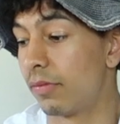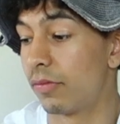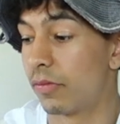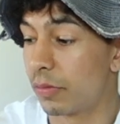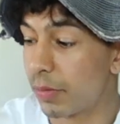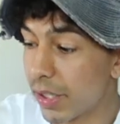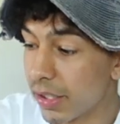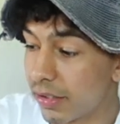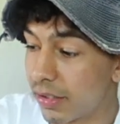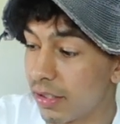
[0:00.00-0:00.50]

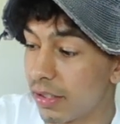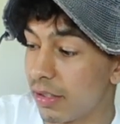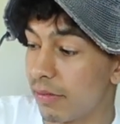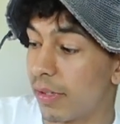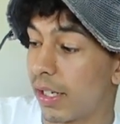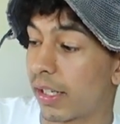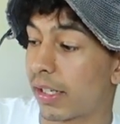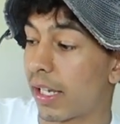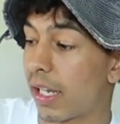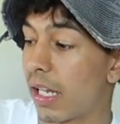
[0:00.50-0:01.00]
especially
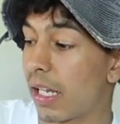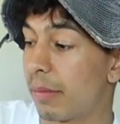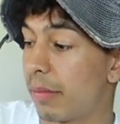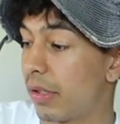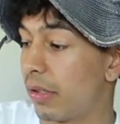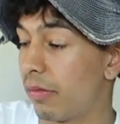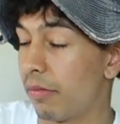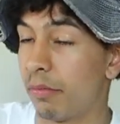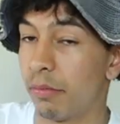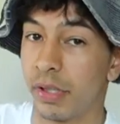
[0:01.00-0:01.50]
like
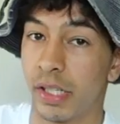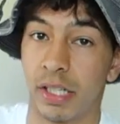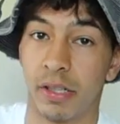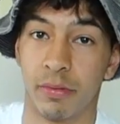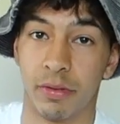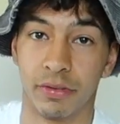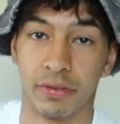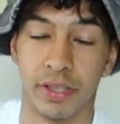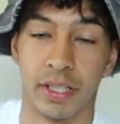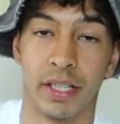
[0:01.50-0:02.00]
camo and
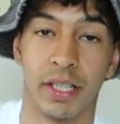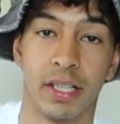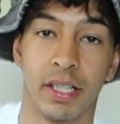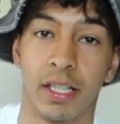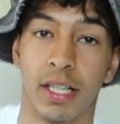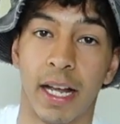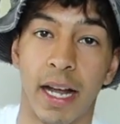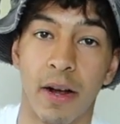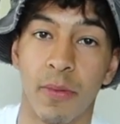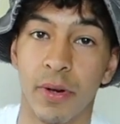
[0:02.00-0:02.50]
brown ones right
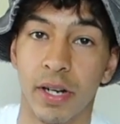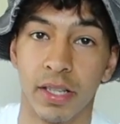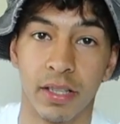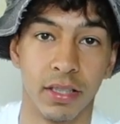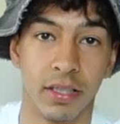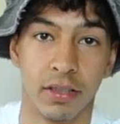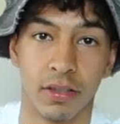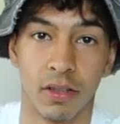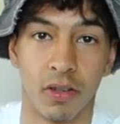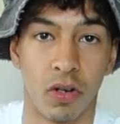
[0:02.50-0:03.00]
here. Like, I wear
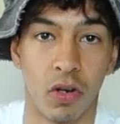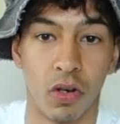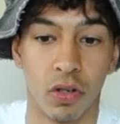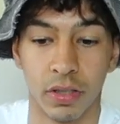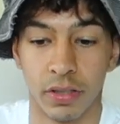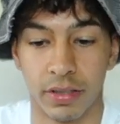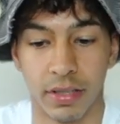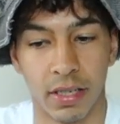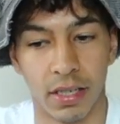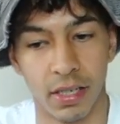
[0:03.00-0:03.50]
these
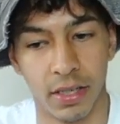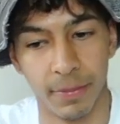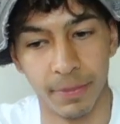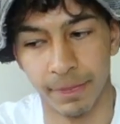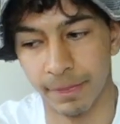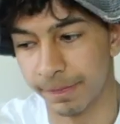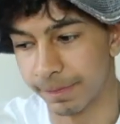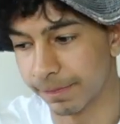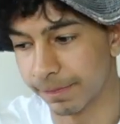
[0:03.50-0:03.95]
all the time